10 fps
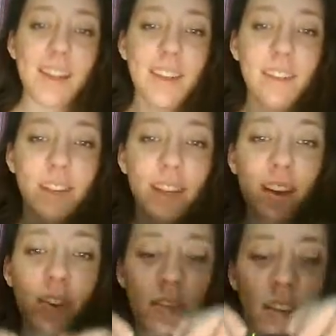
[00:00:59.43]
I took a
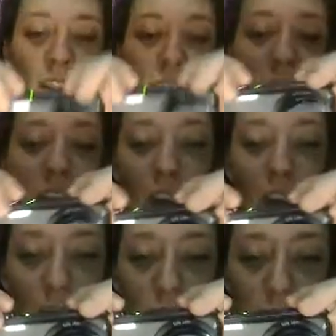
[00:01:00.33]
video
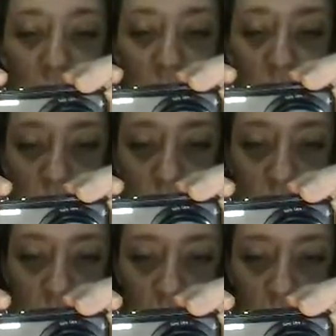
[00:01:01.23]
of me.
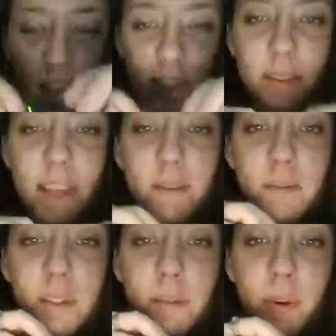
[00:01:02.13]
So that
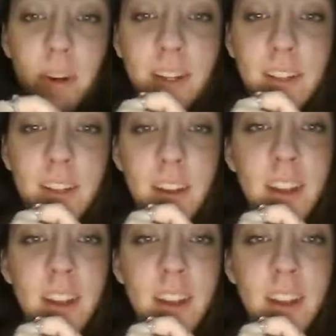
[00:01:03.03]
would be really boring.